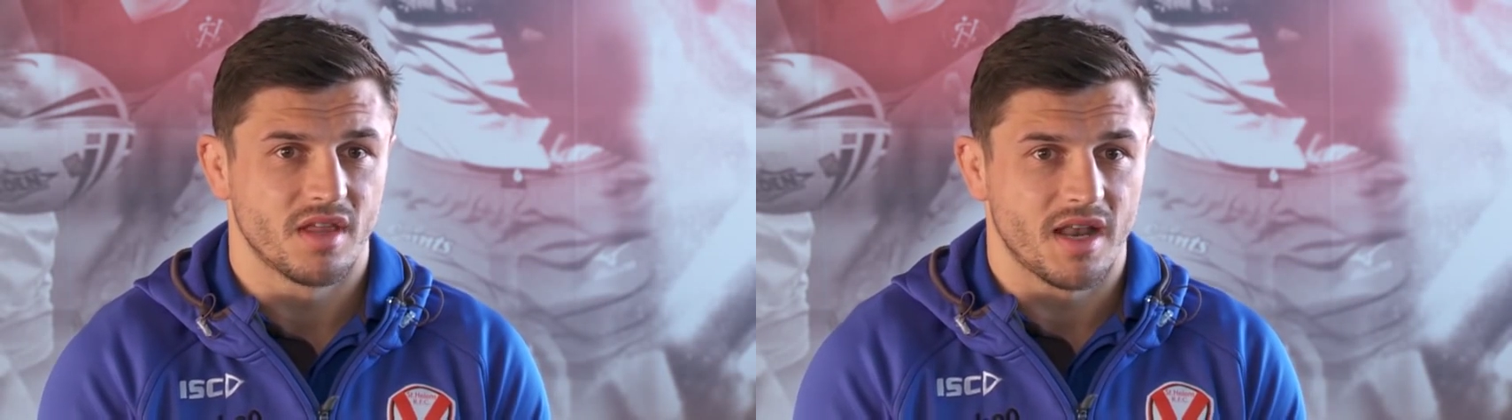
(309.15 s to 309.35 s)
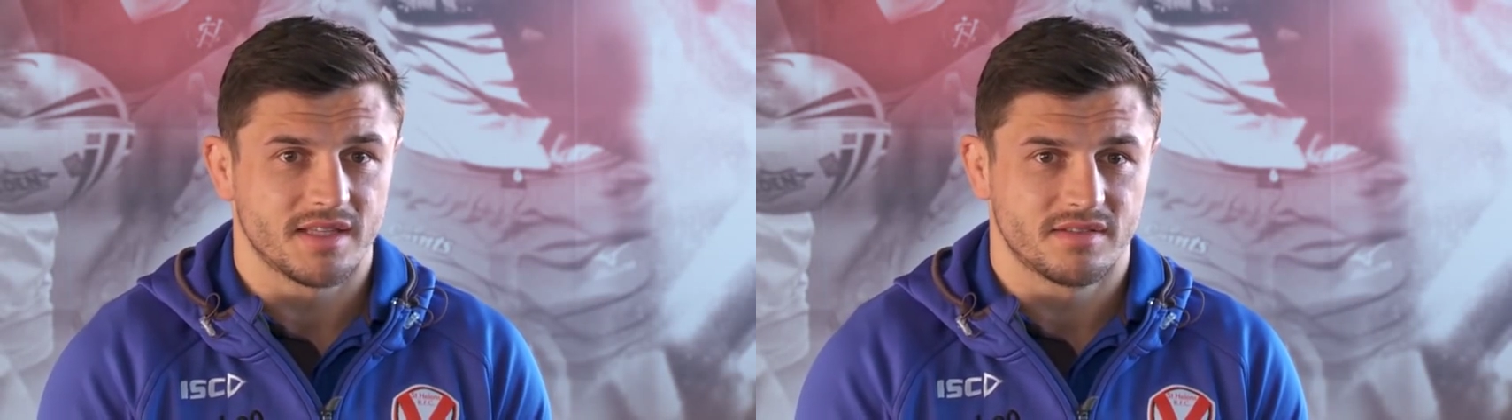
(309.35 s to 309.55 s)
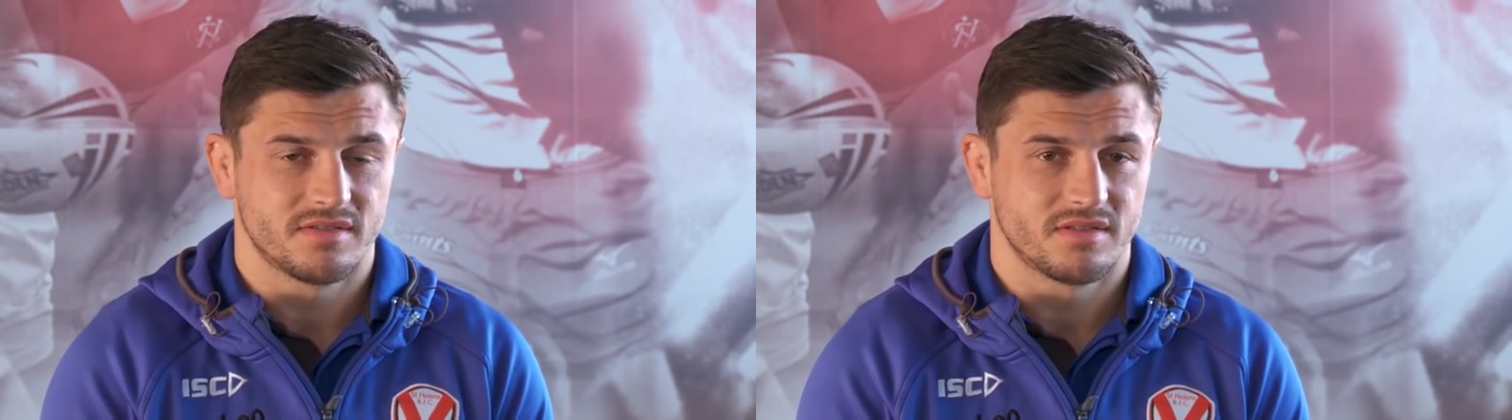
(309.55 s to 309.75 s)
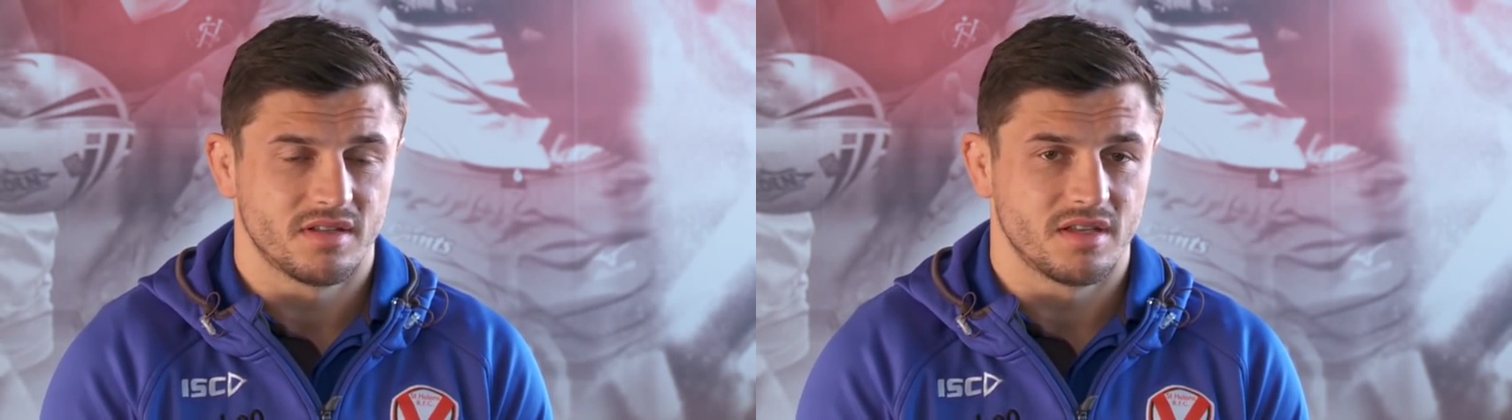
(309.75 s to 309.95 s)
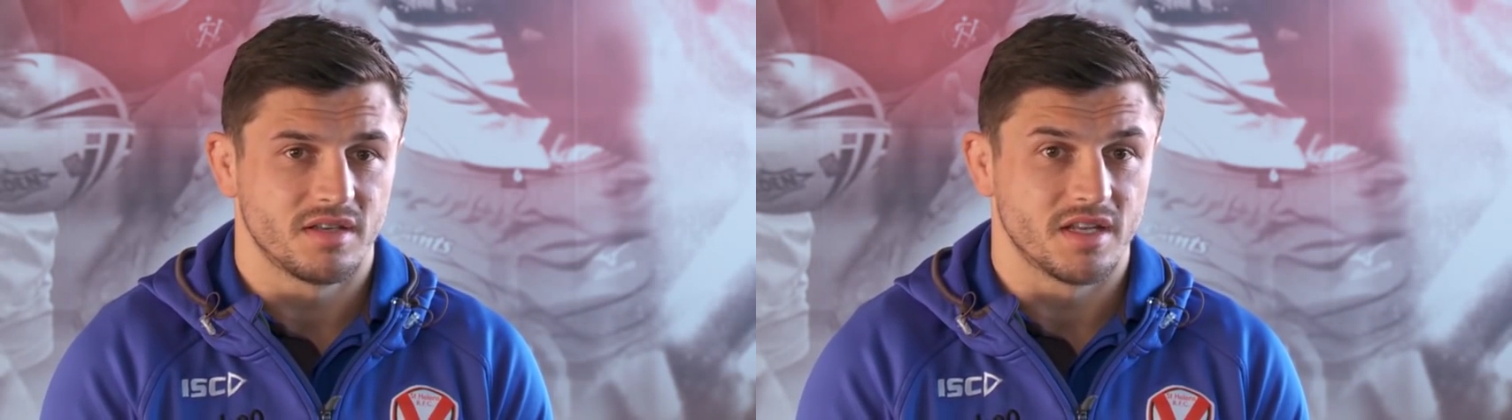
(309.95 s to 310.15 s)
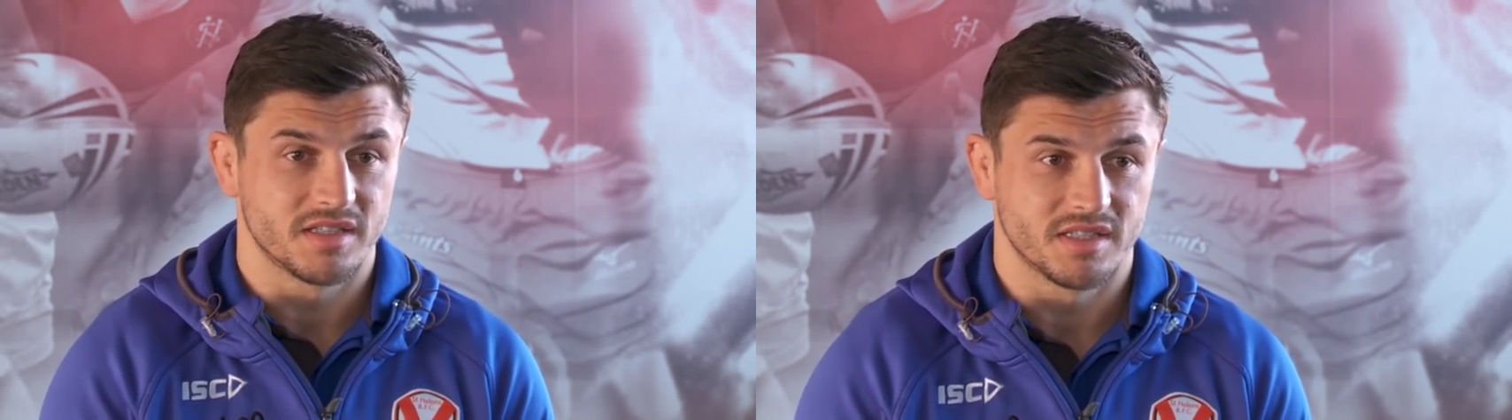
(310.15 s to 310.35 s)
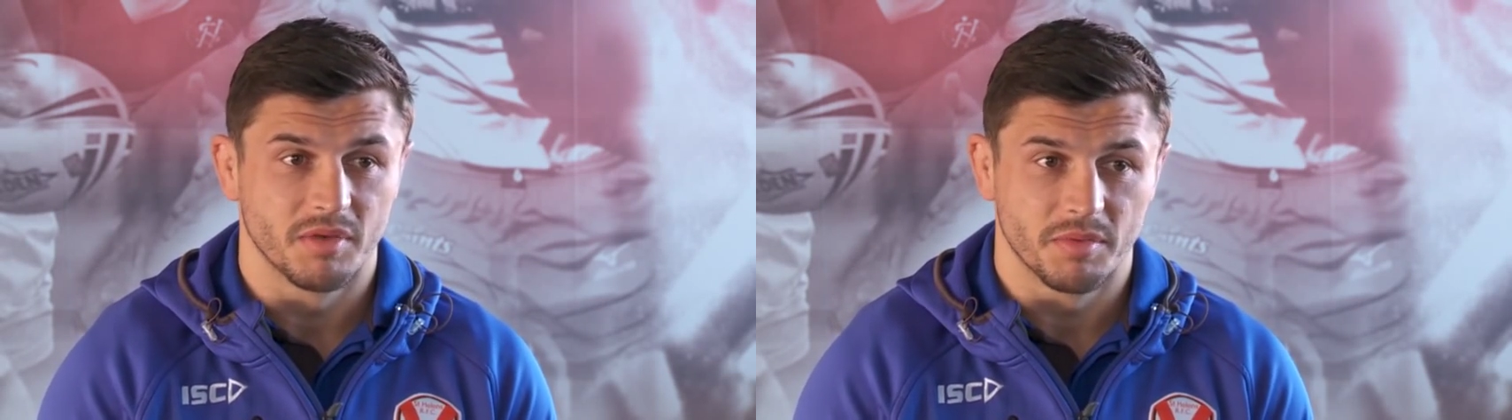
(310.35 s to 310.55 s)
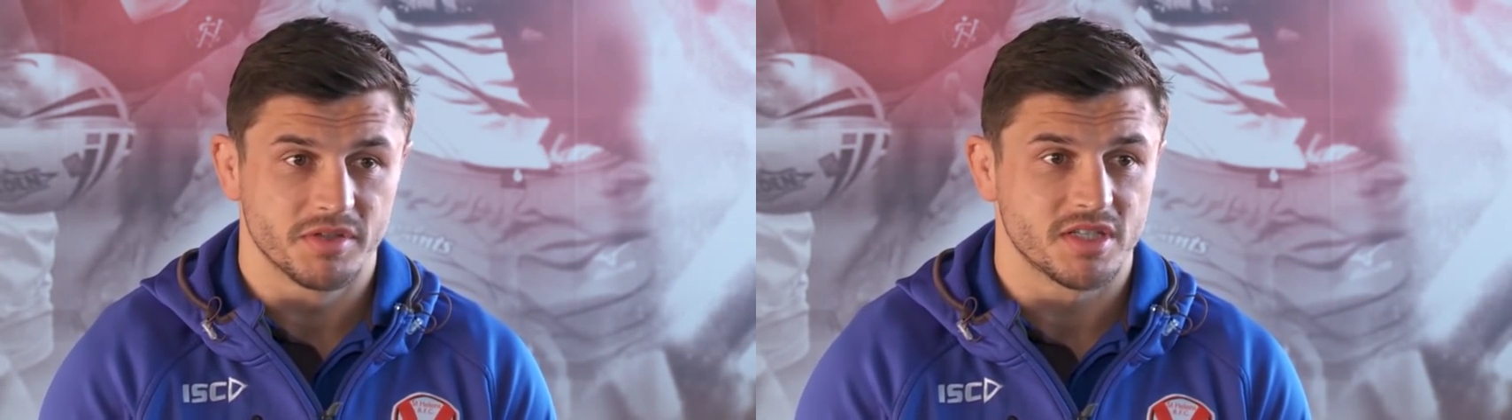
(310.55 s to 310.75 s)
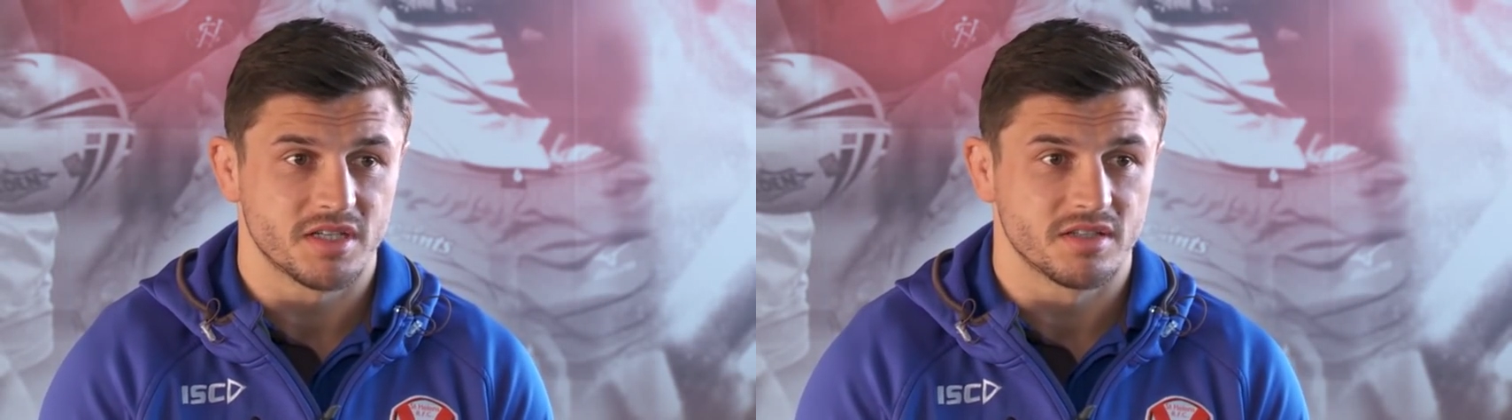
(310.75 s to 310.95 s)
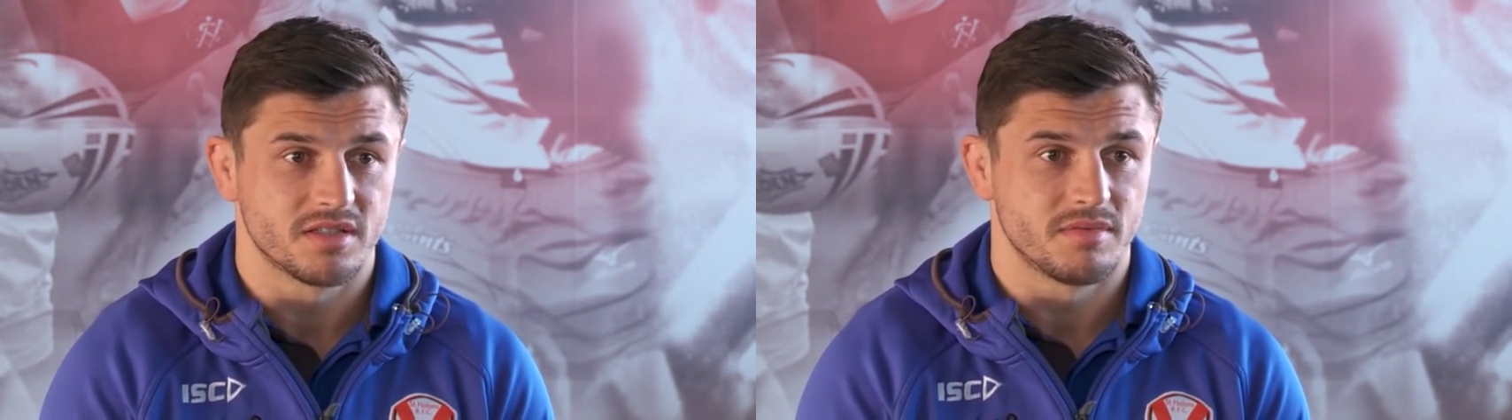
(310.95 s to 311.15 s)
the lads in, in, a similar
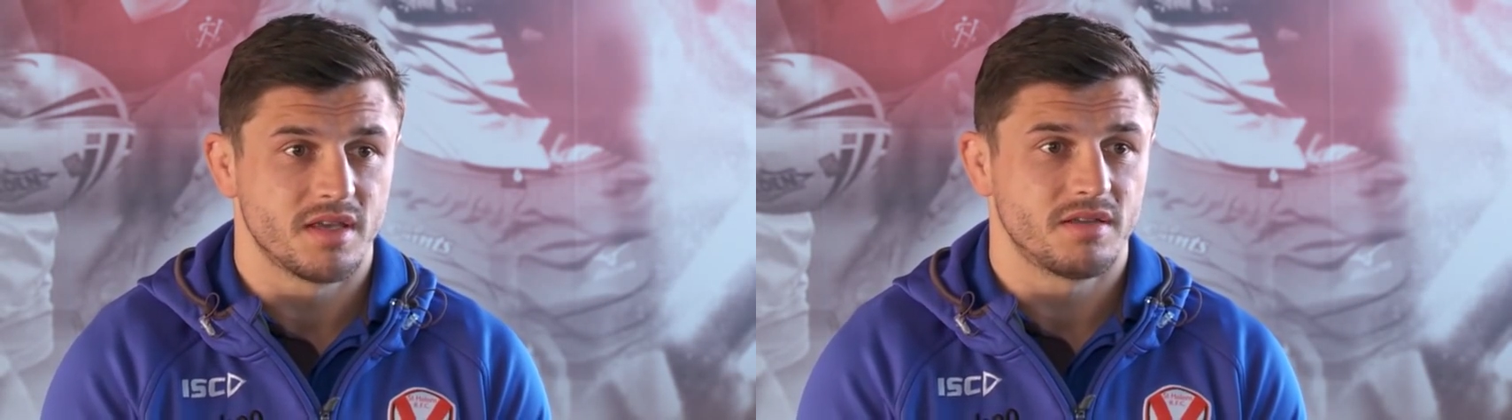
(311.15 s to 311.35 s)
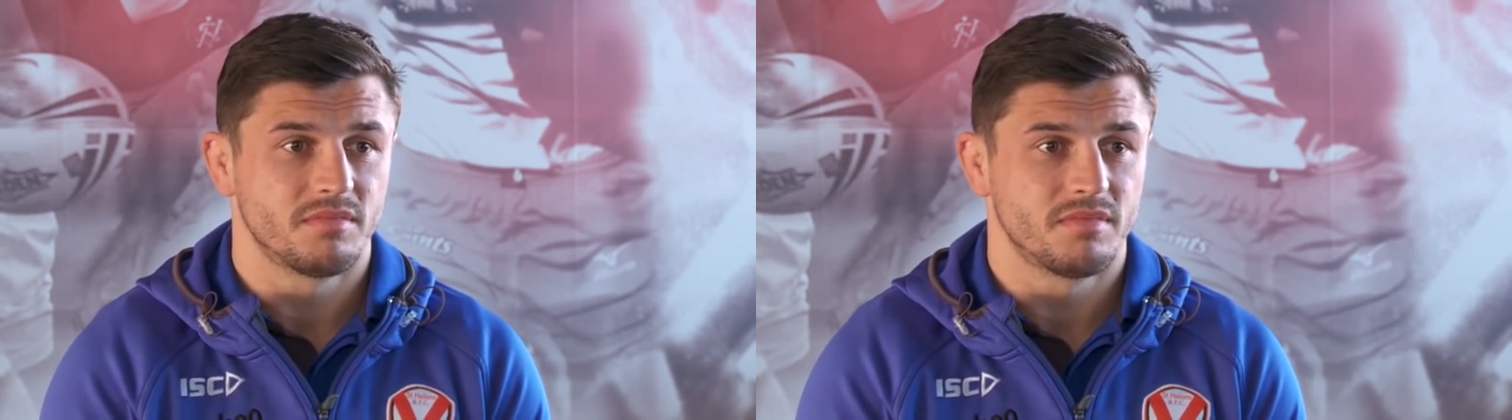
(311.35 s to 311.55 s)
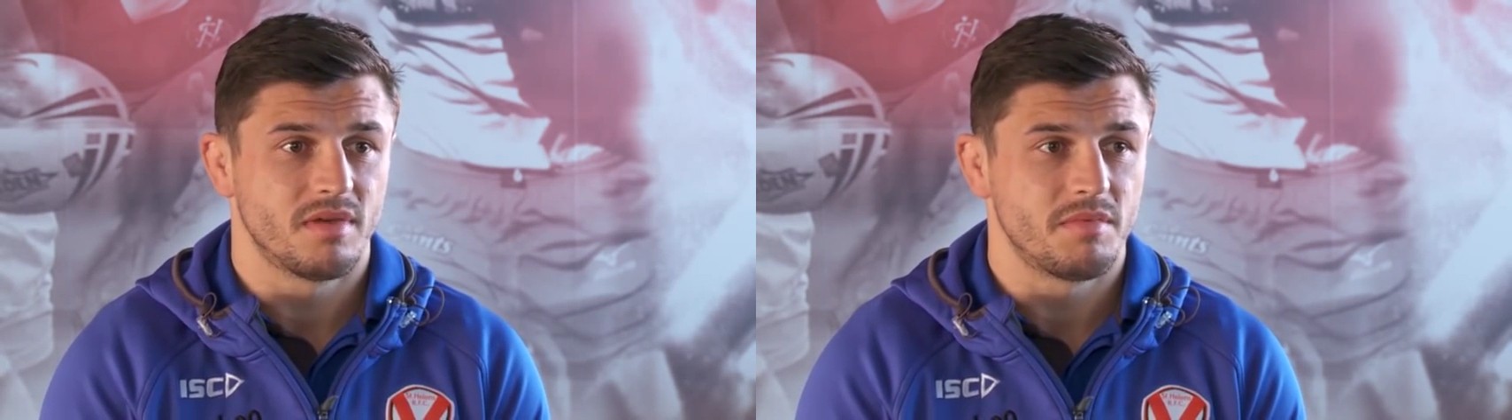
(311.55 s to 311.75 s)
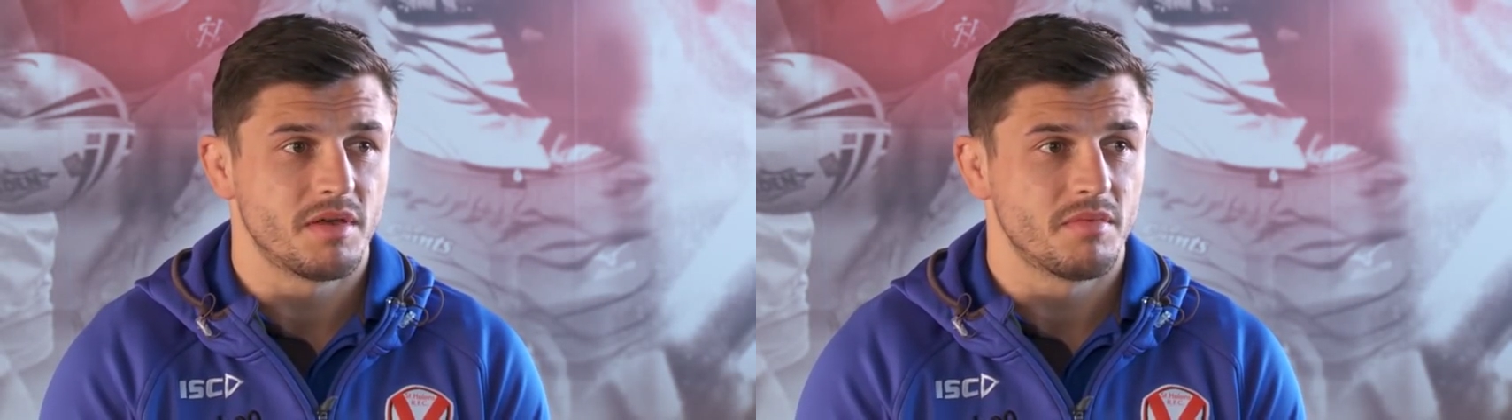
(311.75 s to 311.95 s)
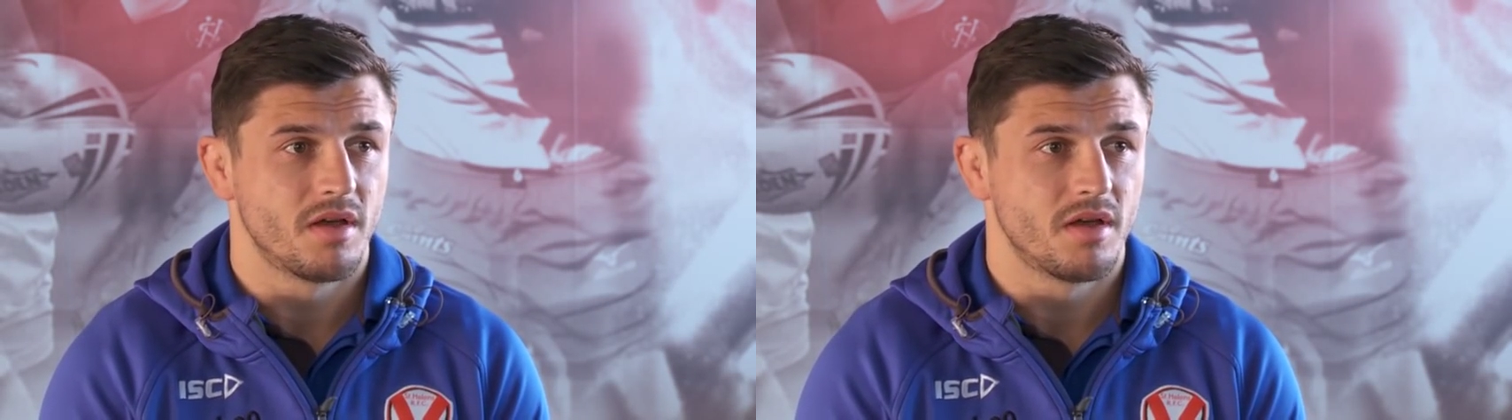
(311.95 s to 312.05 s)
position to me maybe a,